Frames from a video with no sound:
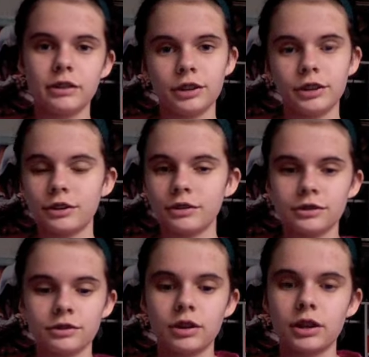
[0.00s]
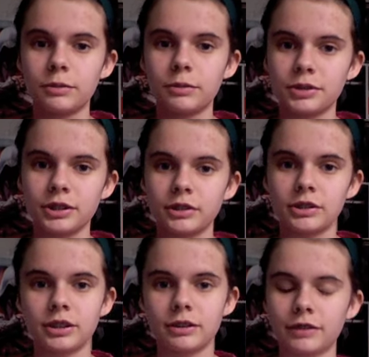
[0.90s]
you know, scrubs and
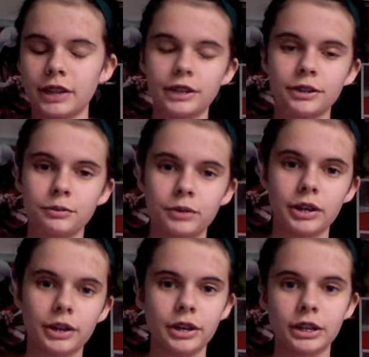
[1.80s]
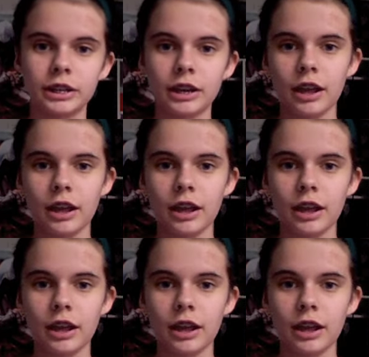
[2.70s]
stuff and they don't work and